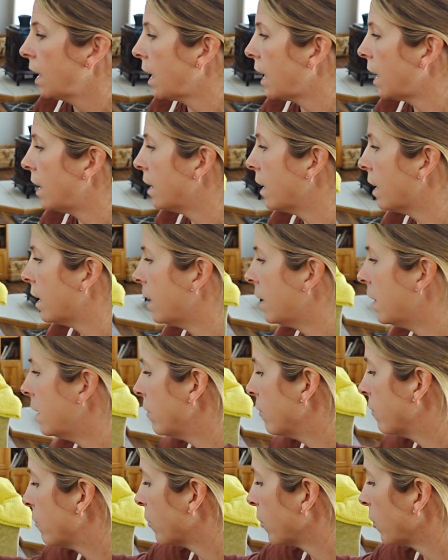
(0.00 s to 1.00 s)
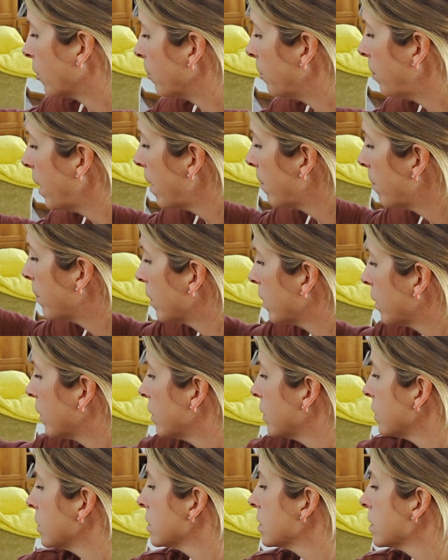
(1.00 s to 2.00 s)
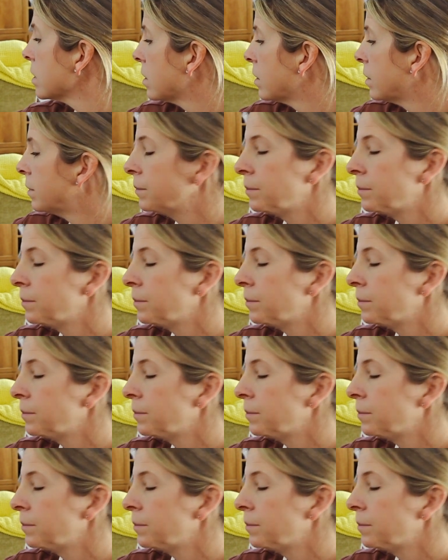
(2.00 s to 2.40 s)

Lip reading: And then for peppers,